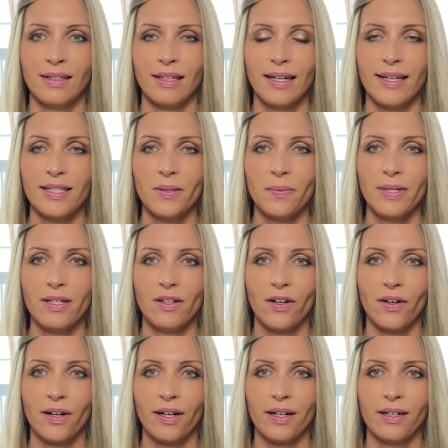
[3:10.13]
As we
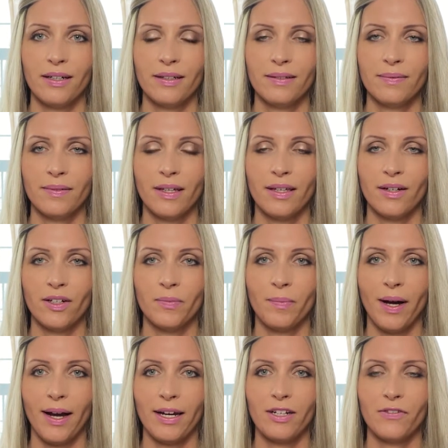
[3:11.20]
learn in our
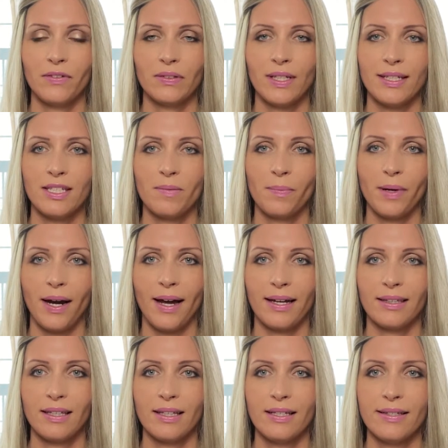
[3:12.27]
mindfulness
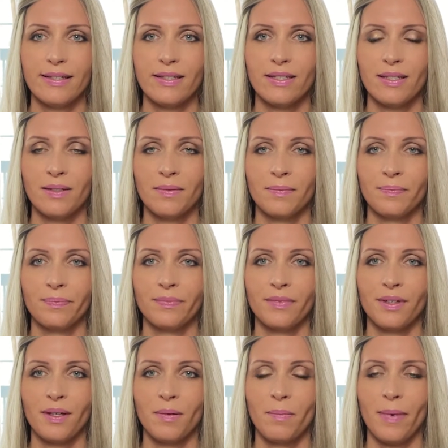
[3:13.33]
practice,
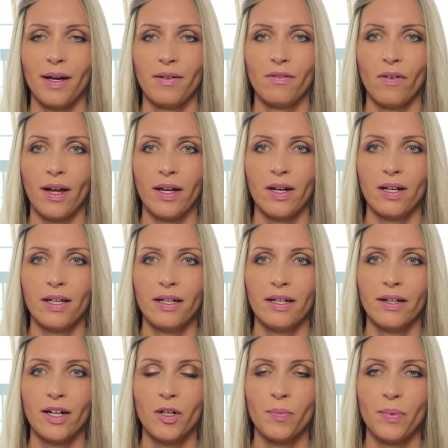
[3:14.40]
by
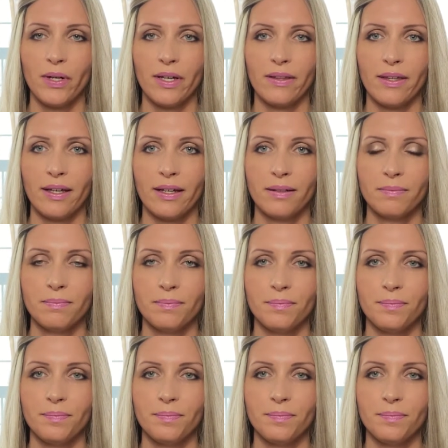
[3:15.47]
regulating our breathing,